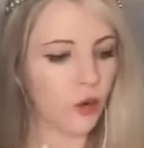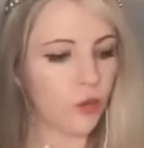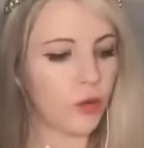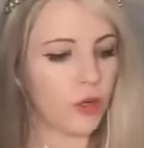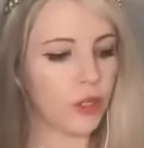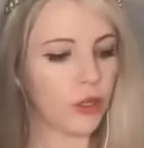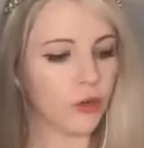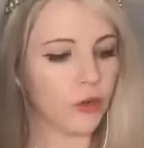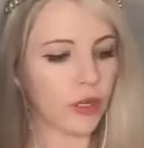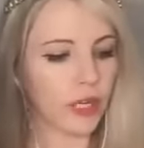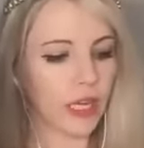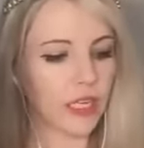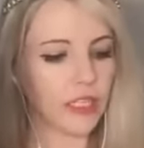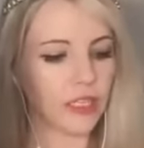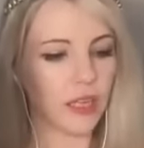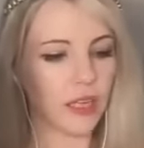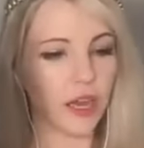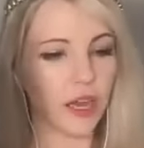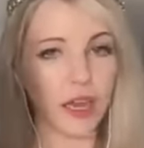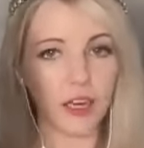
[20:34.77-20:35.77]
when you get
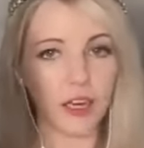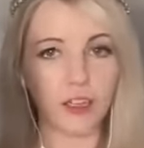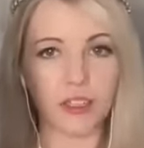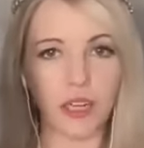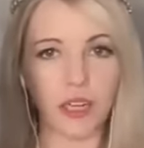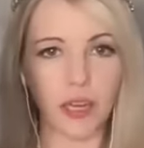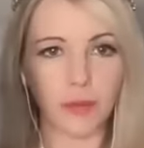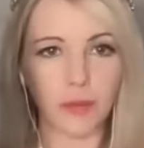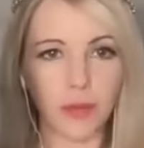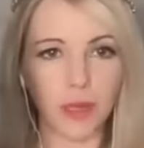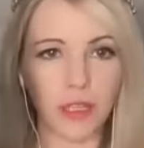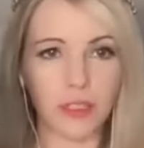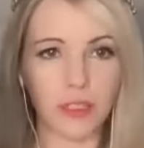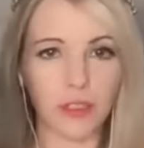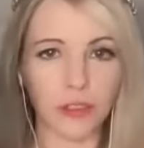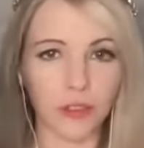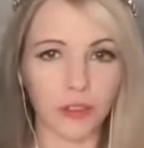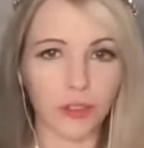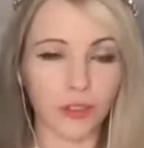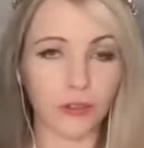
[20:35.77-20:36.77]
to the higher timeline
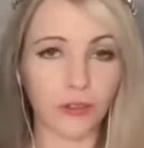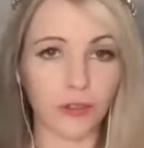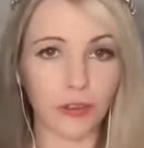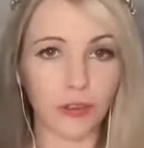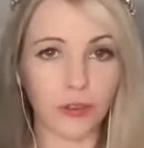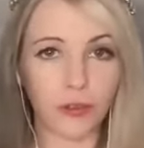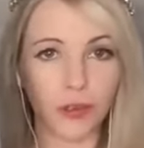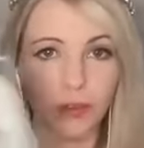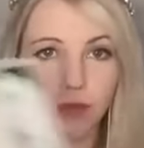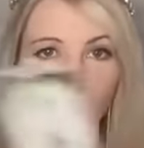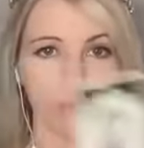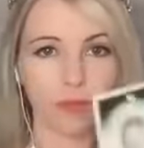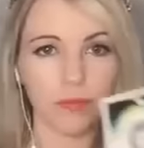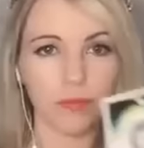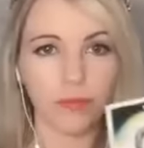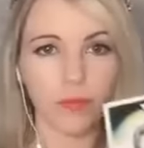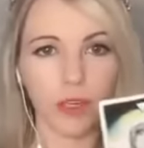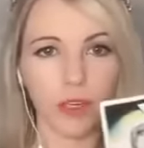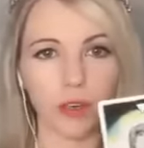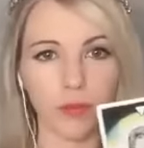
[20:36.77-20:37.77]
to your unicorn
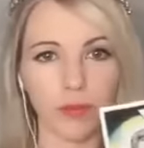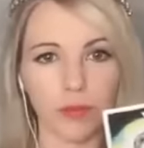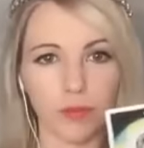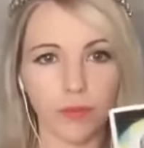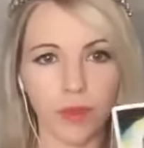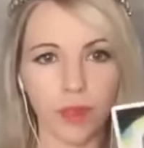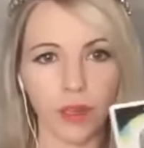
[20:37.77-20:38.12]
here.